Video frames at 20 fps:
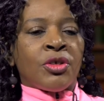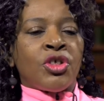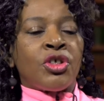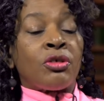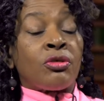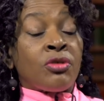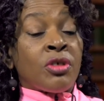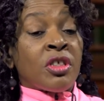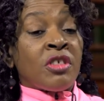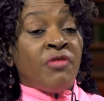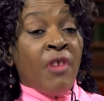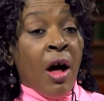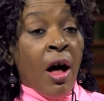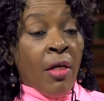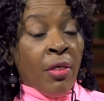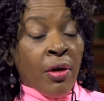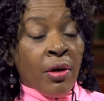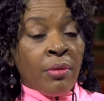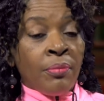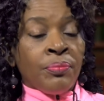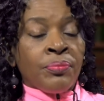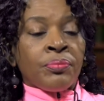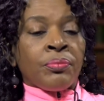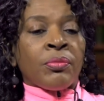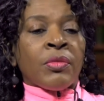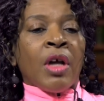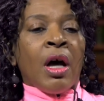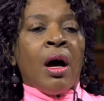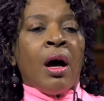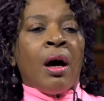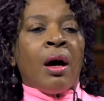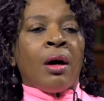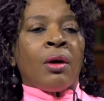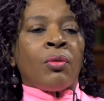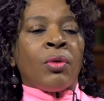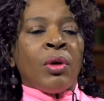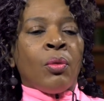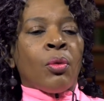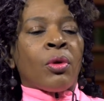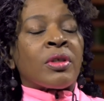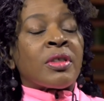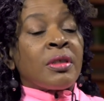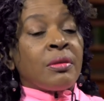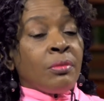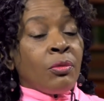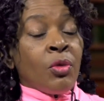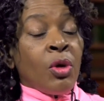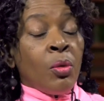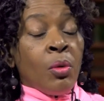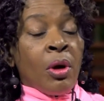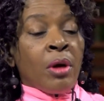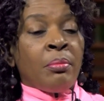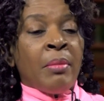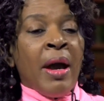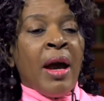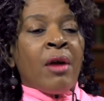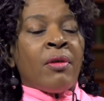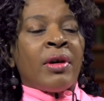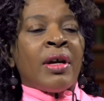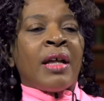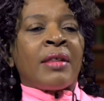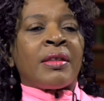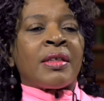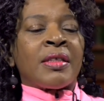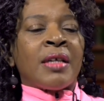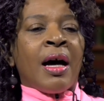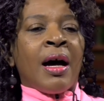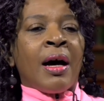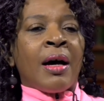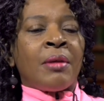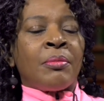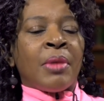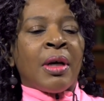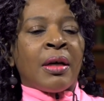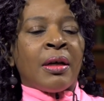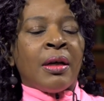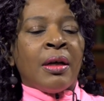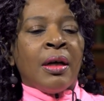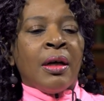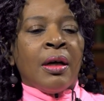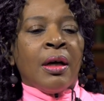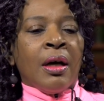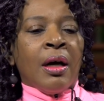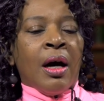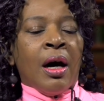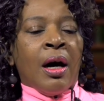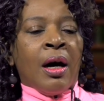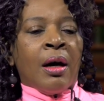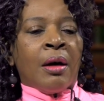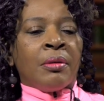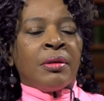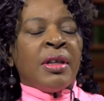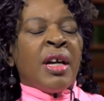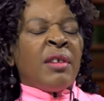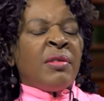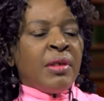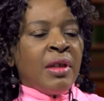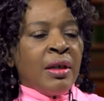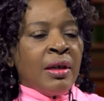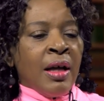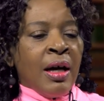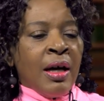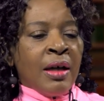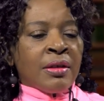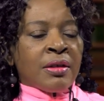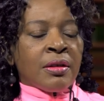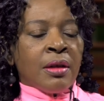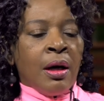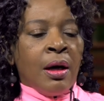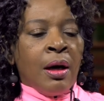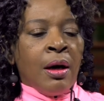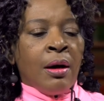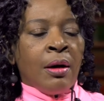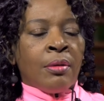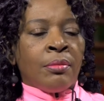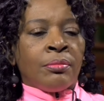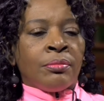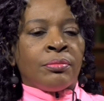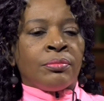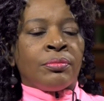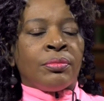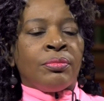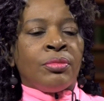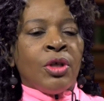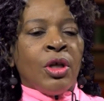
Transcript: children's father. Uh, we were we weren't married at the time, but uh, nevertheless, um,